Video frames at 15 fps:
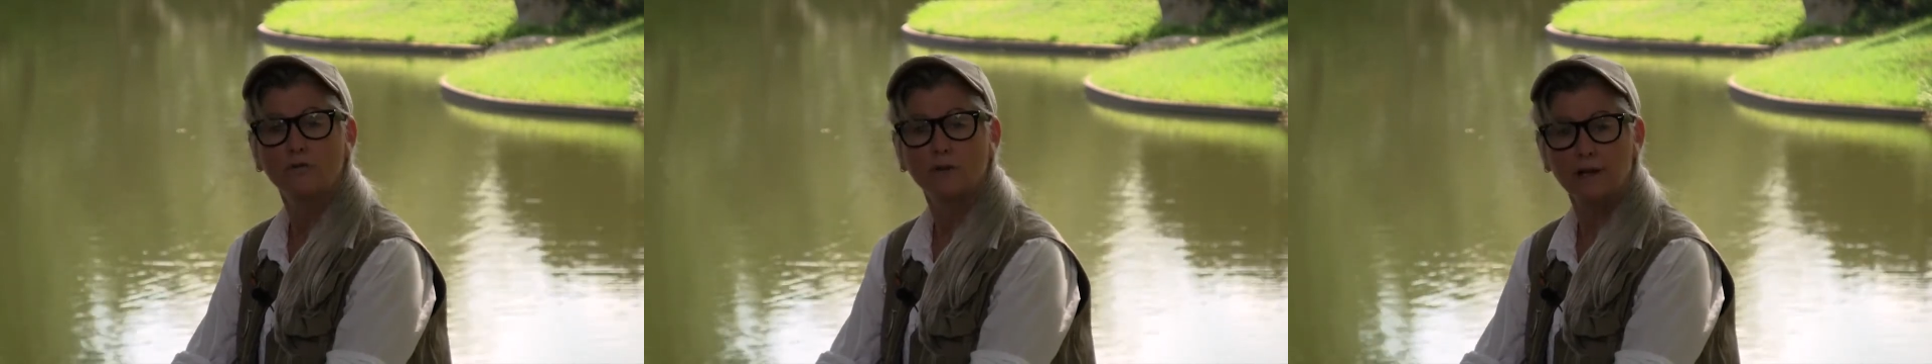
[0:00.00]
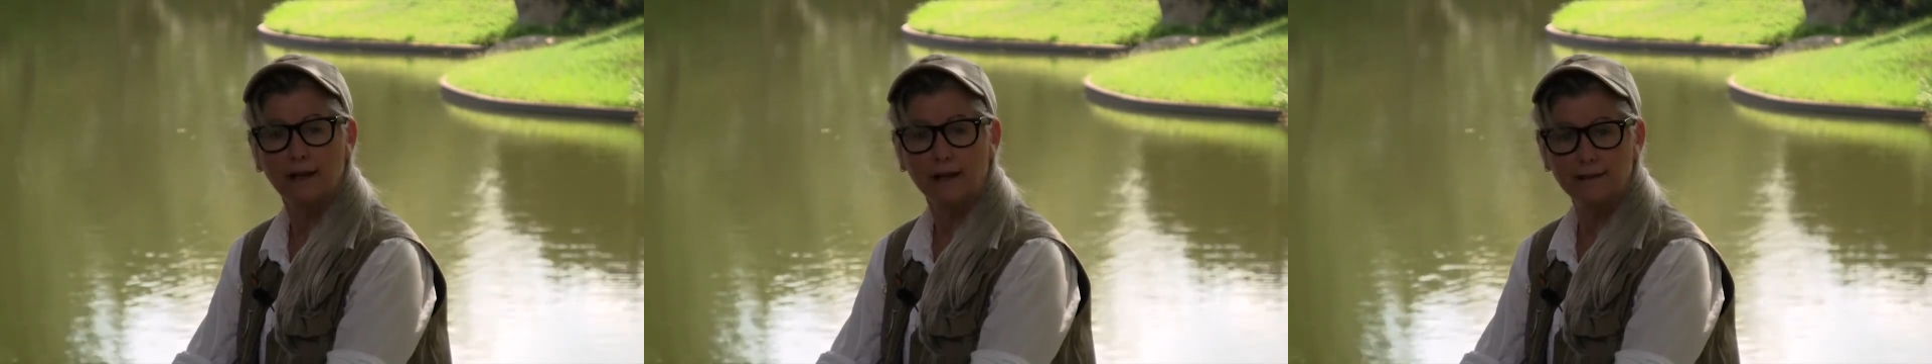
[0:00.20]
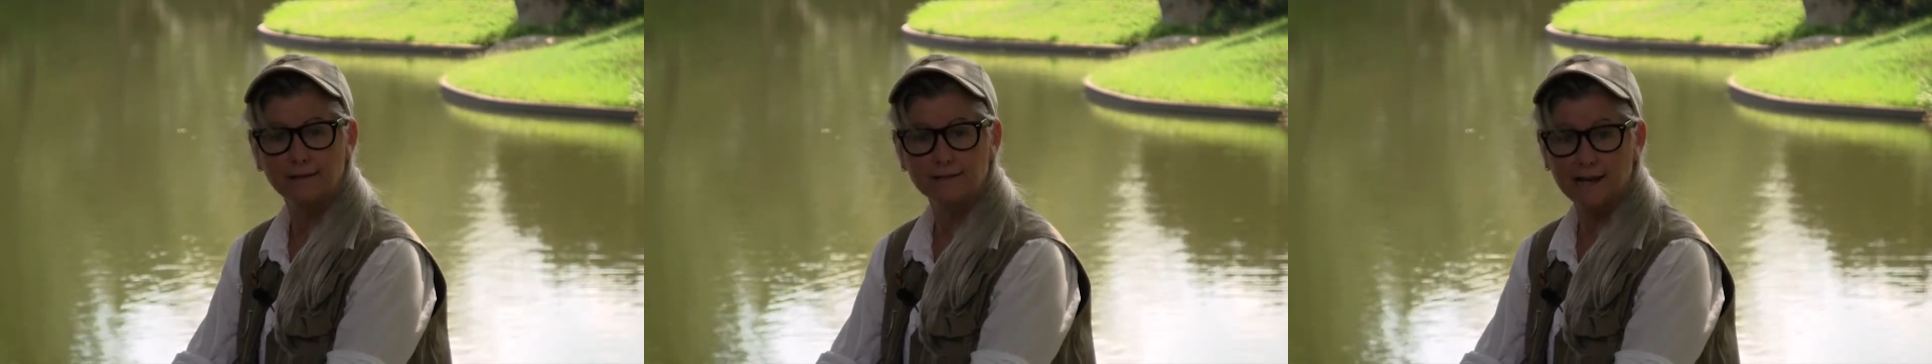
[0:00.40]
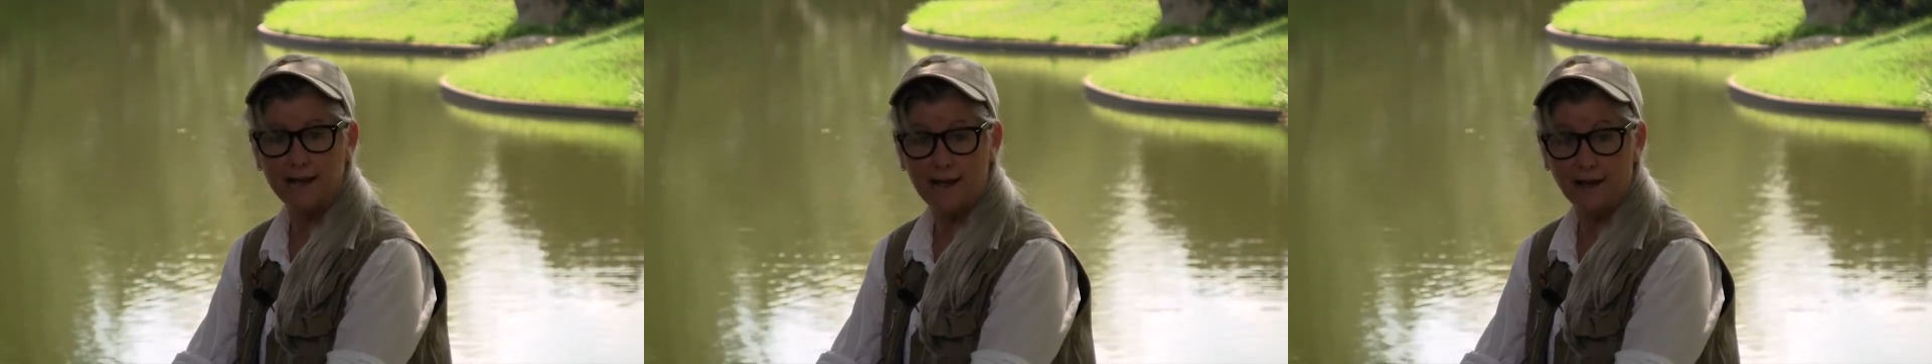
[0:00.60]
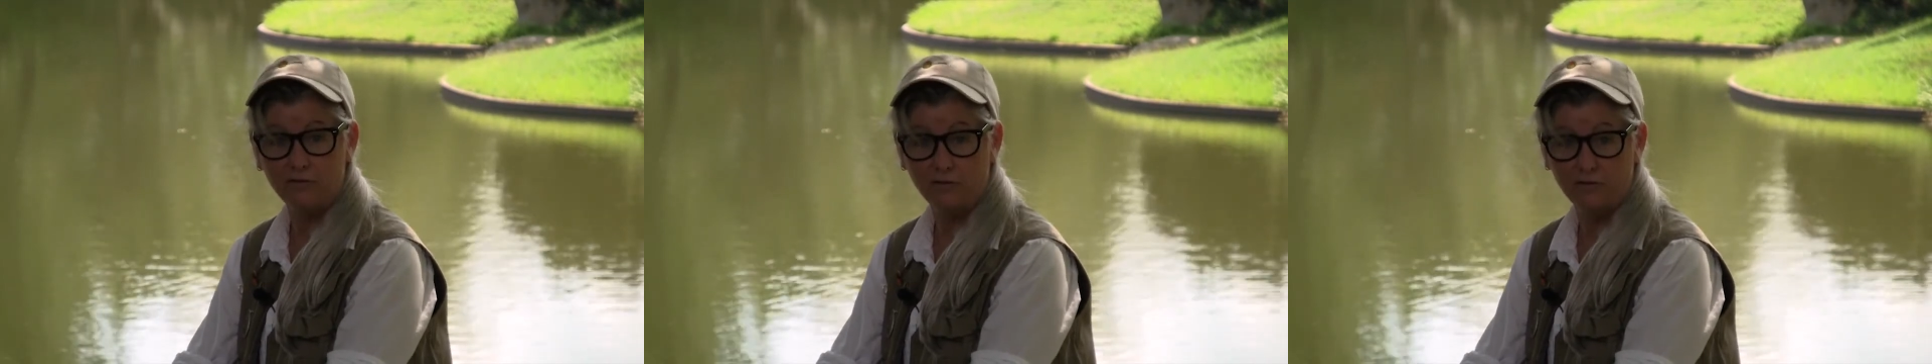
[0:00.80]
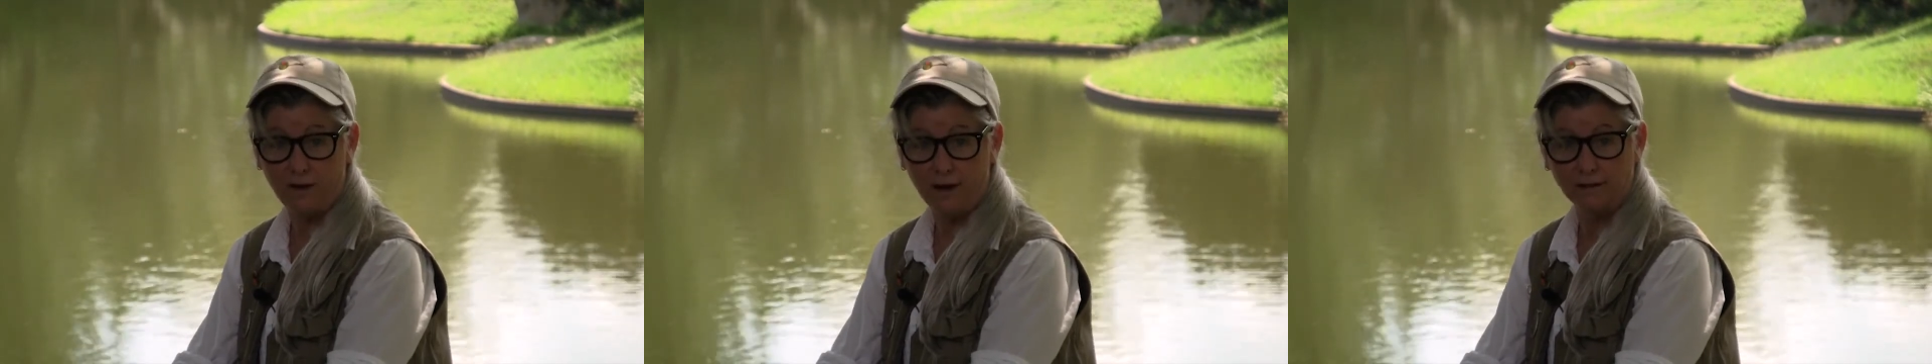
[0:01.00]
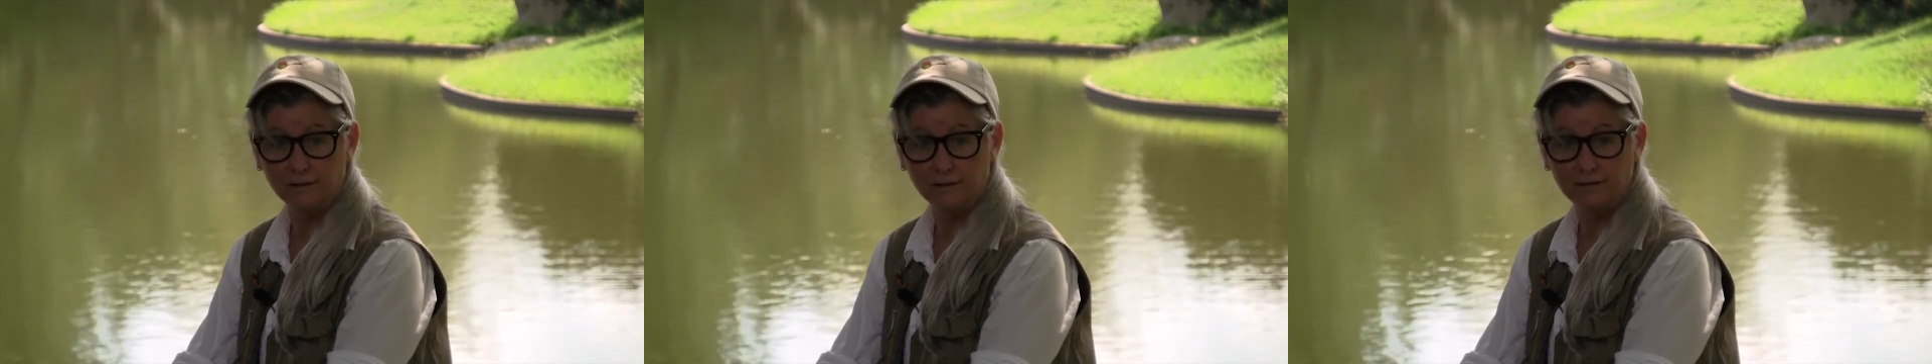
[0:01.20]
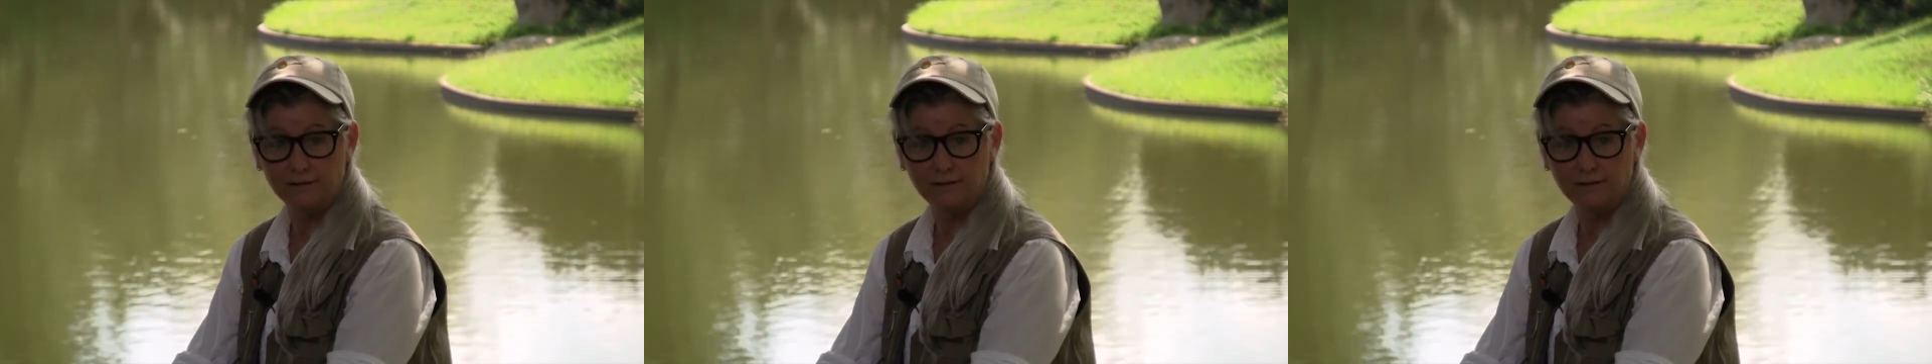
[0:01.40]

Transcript: forget to have fun.